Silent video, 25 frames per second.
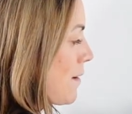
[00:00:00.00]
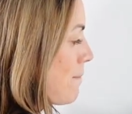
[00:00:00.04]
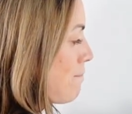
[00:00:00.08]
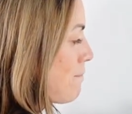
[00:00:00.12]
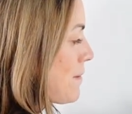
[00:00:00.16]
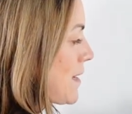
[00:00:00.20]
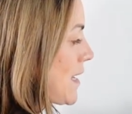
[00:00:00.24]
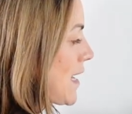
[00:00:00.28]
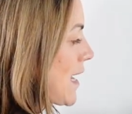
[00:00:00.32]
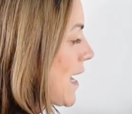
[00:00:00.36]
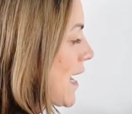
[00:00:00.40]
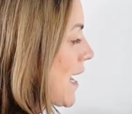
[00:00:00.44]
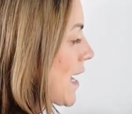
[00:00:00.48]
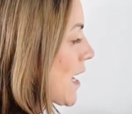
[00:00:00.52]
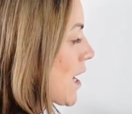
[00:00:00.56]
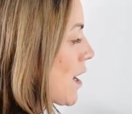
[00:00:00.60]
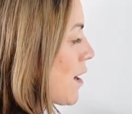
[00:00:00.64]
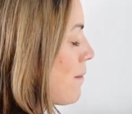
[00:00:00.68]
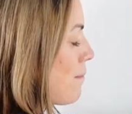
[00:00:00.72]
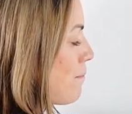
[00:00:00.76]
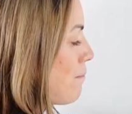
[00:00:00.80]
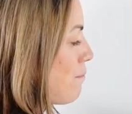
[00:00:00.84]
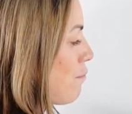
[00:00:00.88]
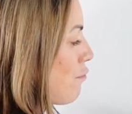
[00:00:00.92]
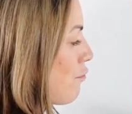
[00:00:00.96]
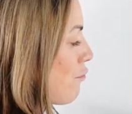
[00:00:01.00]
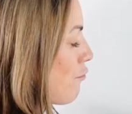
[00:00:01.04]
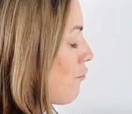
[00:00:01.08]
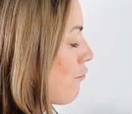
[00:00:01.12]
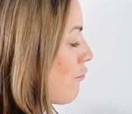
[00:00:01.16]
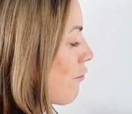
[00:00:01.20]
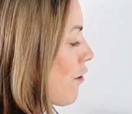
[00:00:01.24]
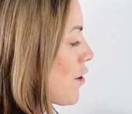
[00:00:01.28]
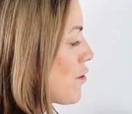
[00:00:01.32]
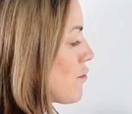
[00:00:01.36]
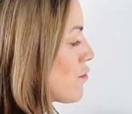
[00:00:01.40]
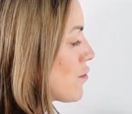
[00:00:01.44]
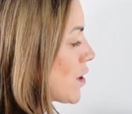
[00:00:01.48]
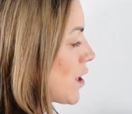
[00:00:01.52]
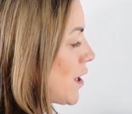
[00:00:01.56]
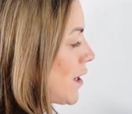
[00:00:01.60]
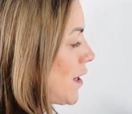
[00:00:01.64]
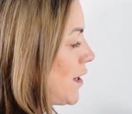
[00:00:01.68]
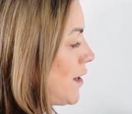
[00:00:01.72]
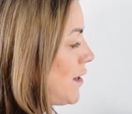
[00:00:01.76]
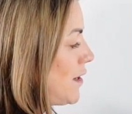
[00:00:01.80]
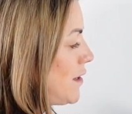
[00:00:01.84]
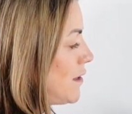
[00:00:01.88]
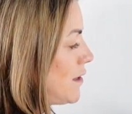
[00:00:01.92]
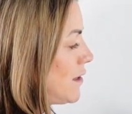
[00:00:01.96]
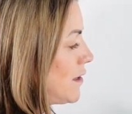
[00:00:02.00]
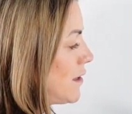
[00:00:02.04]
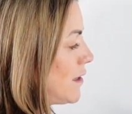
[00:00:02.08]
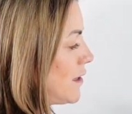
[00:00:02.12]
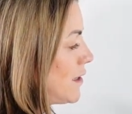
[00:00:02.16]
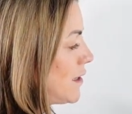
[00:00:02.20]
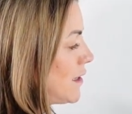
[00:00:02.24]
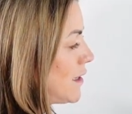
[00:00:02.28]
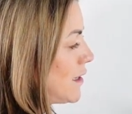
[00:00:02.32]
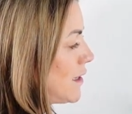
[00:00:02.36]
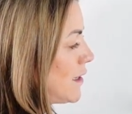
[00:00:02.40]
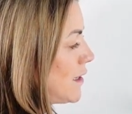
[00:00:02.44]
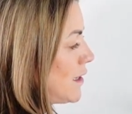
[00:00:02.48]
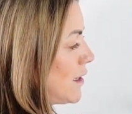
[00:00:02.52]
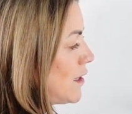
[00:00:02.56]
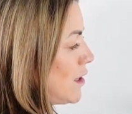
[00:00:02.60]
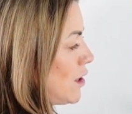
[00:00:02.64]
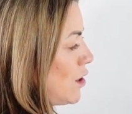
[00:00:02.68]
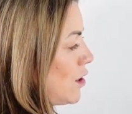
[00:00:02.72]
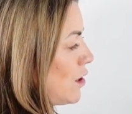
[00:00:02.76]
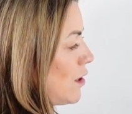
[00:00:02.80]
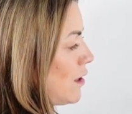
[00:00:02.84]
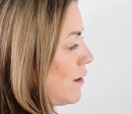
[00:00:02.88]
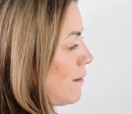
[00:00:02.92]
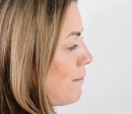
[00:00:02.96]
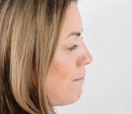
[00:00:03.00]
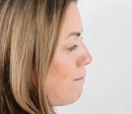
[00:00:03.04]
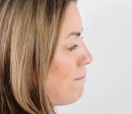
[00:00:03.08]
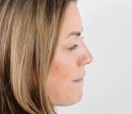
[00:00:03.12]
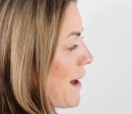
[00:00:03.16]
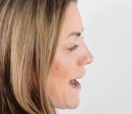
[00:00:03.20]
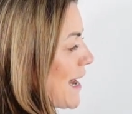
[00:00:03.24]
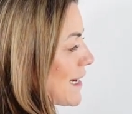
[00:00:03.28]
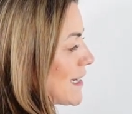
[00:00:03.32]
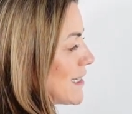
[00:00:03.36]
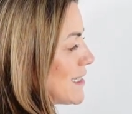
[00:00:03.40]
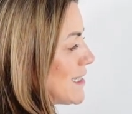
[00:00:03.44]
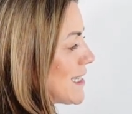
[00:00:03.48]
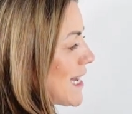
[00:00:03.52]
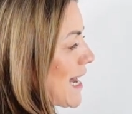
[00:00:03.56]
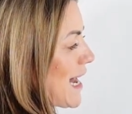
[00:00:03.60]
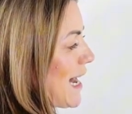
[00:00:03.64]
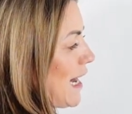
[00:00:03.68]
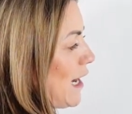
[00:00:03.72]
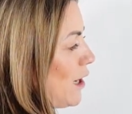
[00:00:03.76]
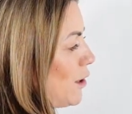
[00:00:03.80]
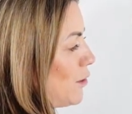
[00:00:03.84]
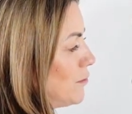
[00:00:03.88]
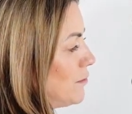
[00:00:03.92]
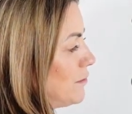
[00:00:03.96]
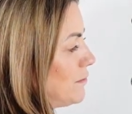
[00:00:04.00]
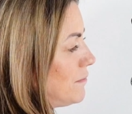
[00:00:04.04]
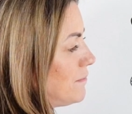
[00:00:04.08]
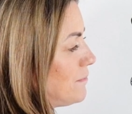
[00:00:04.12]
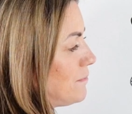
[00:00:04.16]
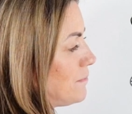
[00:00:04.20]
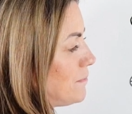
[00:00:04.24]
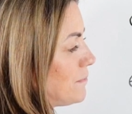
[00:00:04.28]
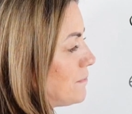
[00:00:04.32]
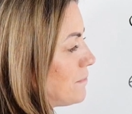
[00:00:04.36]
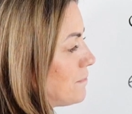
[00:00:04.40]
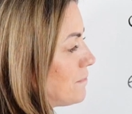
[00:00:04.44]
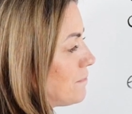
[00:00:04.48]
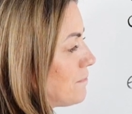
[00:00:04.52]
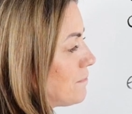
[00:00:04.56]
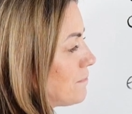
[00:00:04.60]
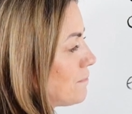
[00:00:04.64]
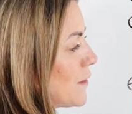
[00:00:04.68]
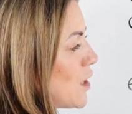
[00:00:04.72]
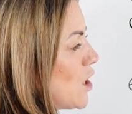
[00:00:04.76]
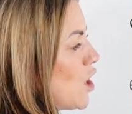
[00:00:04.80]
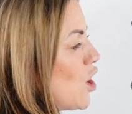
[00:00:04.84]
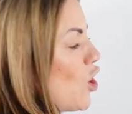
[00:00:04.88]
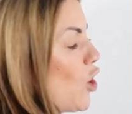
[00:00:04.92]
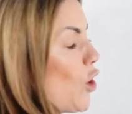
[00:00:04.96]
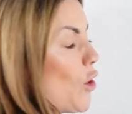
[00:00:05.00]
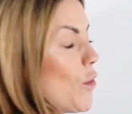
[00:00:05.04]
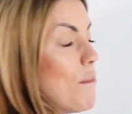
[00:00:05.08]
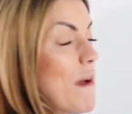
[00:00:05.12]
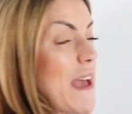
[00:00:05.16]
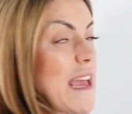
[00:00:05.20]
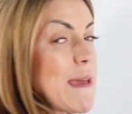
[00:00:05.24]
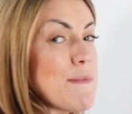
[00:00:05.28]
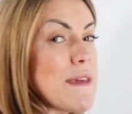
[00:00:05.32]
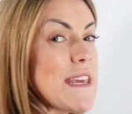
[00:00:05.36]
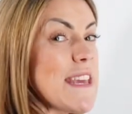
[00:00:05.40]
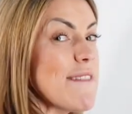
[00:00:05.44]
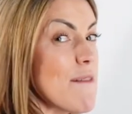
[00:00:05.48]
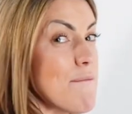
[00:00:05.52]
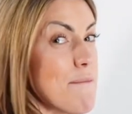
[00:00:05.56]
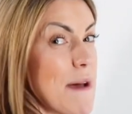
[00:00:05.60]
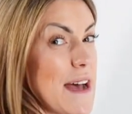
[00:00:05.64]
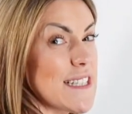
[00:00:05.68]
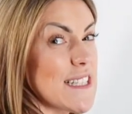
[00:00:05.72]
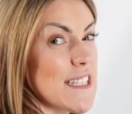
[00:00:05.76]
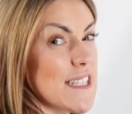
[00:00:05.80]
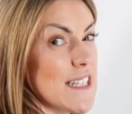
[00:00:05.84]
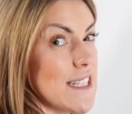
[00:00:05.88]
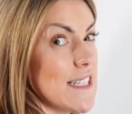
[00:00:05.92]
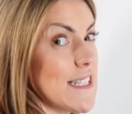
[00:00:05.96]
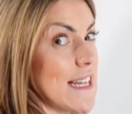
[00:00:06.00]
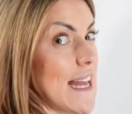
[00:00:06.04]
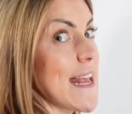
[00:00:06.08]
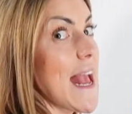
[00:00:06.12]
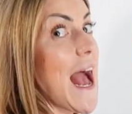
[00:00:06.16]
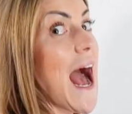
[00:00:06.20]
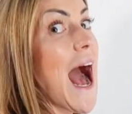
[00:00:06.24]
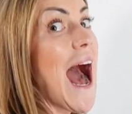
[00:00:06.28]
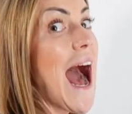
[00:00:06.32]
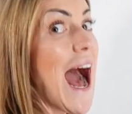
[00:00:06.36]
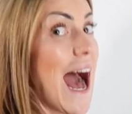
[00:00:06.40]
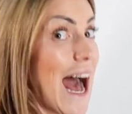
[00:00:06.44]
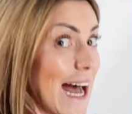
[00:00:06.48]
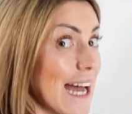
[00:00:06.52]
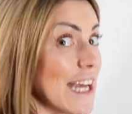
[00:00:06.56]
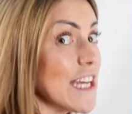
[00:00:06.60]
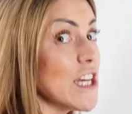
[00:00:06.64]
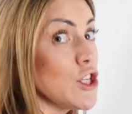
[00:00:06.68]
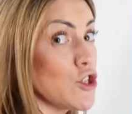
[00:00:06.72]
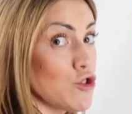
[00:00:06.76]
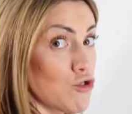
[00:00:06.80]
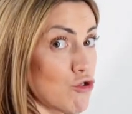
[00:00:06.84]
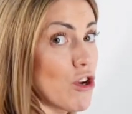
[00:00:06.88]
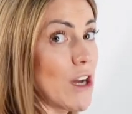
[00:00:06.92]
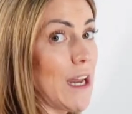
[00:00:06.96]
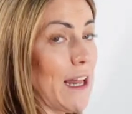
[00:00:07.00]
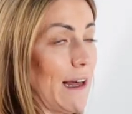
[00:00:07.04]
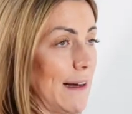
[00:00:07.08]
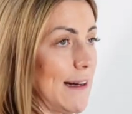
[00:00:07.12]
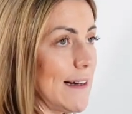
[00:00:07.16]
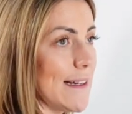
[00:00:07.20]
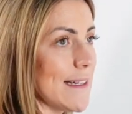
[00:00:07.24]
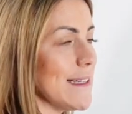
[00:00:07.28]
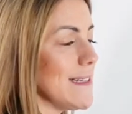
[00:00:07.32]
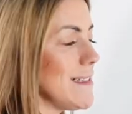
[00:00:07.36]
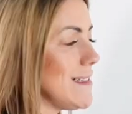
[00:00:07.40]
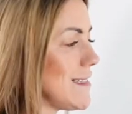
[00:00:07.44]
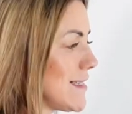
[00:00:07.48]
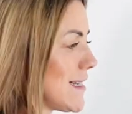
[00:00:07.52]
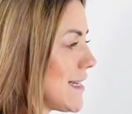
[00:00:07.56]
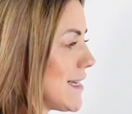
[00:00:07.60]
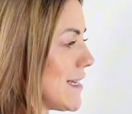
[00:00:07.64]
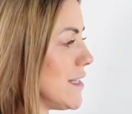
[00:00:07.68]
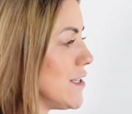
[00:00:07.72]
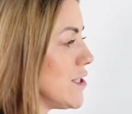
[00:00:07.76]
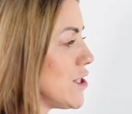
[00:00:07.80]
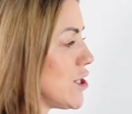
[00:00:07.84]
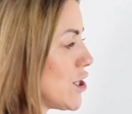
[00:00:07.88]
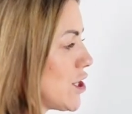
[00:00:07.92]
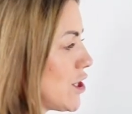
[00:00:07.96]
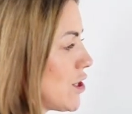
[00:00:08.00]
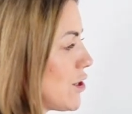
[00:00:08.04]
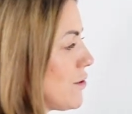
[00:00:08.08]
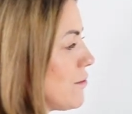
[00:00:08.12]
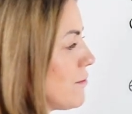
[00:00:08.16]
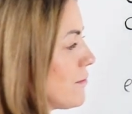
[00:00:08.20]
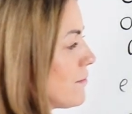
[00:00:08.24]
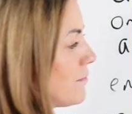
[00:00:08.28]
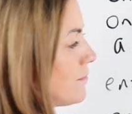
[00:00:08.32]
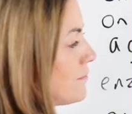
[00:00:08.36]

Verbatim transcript: being broken back down, or maybe even better to say hydrolyzed into.